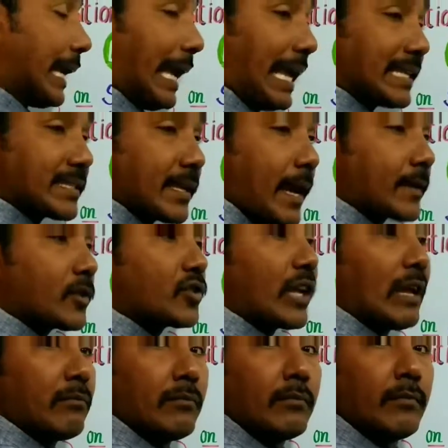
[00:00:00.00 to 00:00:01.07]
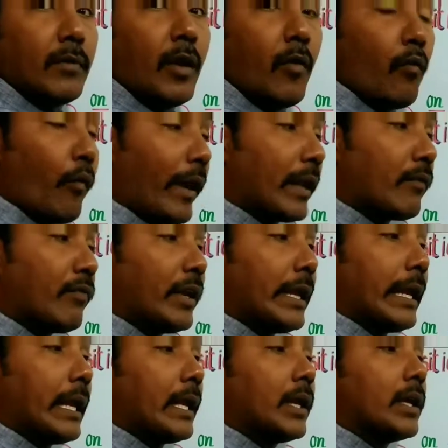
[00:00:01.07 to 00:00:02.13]
exact time when
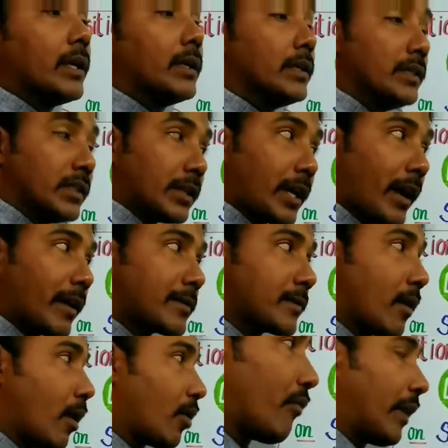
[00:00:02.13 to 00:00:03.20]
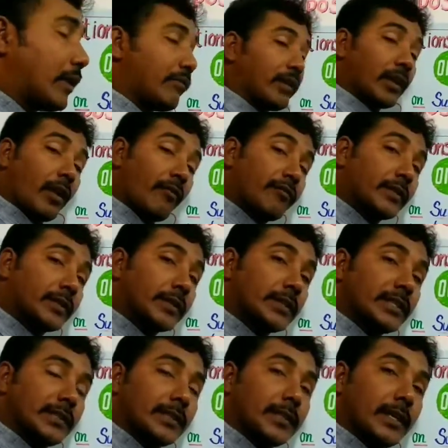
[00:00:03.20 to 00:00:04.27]
we indicate or when we refer
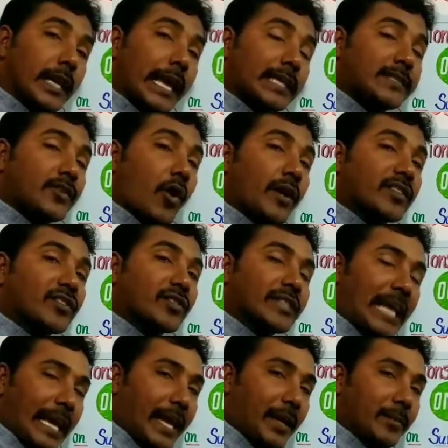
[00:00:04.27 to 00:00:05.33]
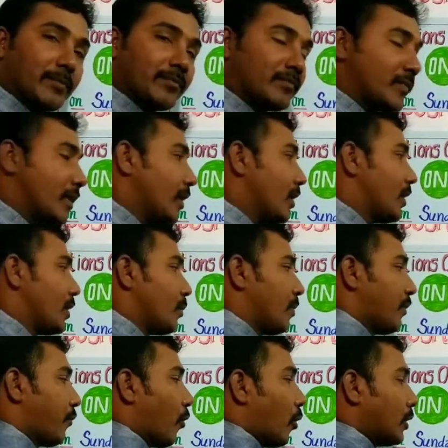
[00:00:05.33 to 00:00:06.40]
exact time,
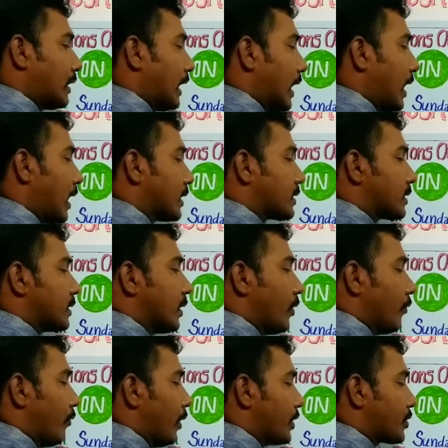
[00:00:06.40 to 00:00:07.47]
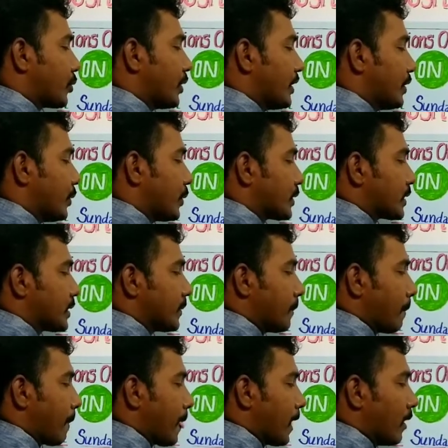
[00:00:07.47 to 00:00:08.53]
before that we should use,
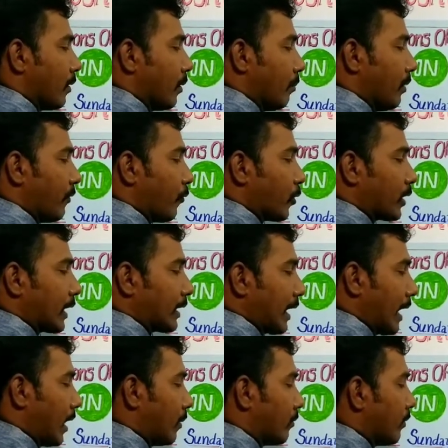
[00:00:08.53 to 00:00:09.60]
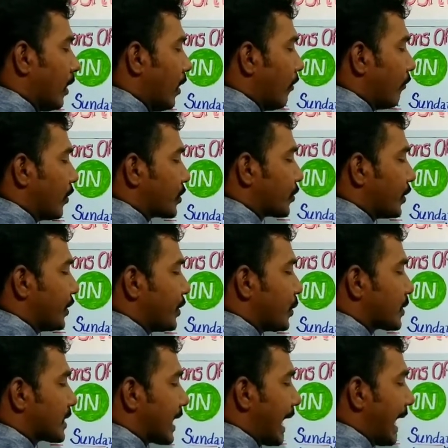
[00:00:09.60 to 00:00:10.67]
before the time we should
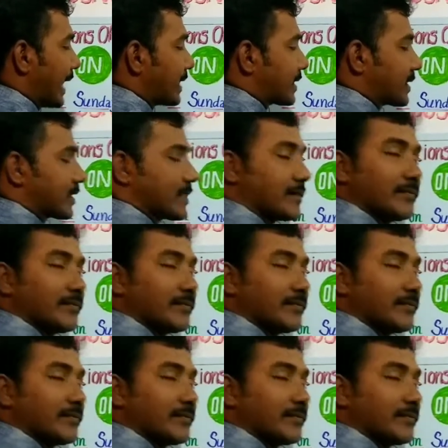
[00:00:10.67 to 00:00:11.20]
use at